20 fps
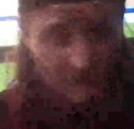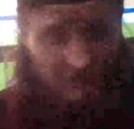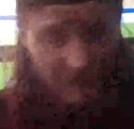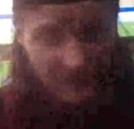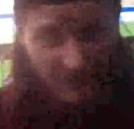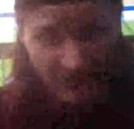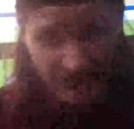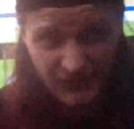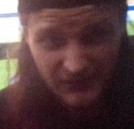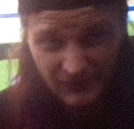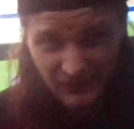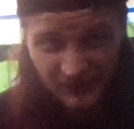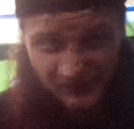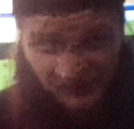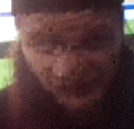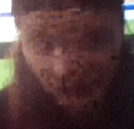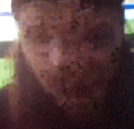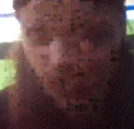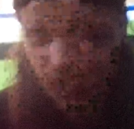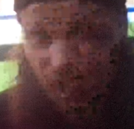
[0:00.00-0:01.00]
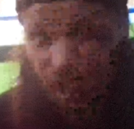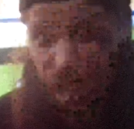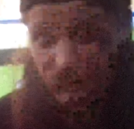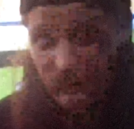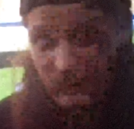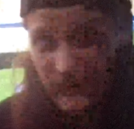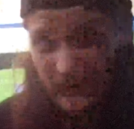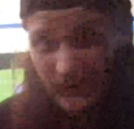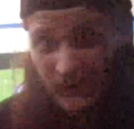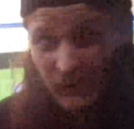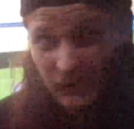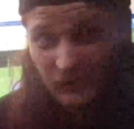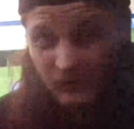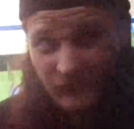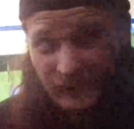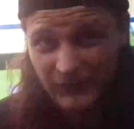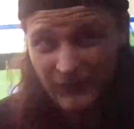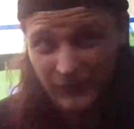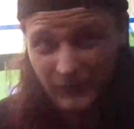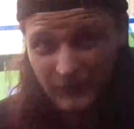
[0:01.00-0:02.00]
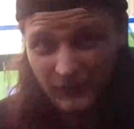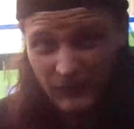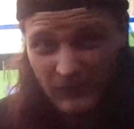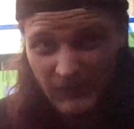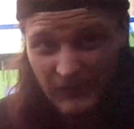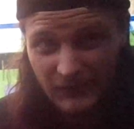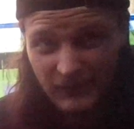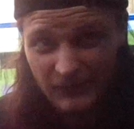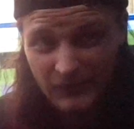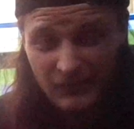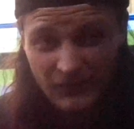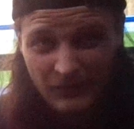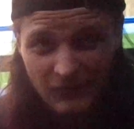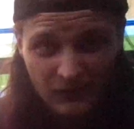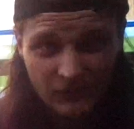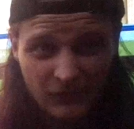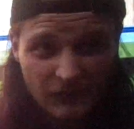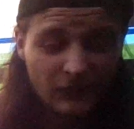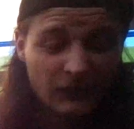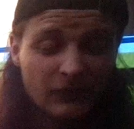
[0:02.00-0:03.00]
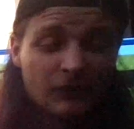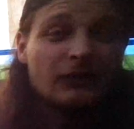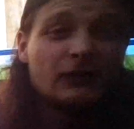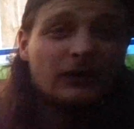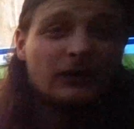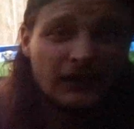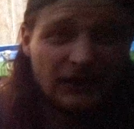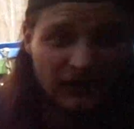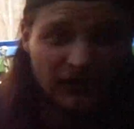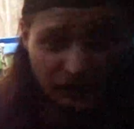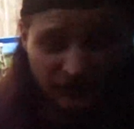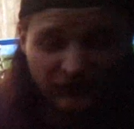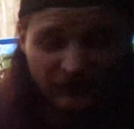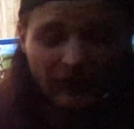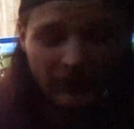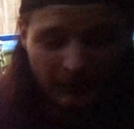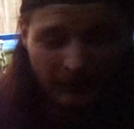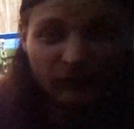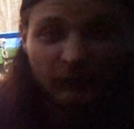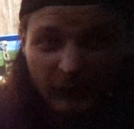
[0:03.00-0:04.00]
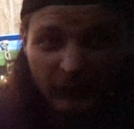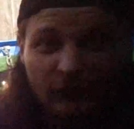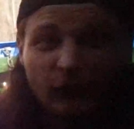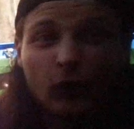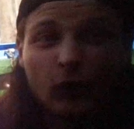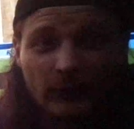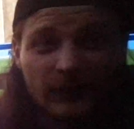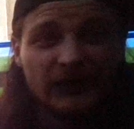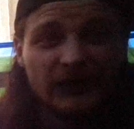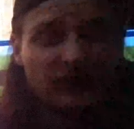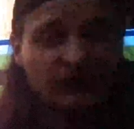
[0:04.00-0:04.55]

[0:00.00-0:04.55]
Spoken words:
and like, I knew she made eye contact with me, and I was performing,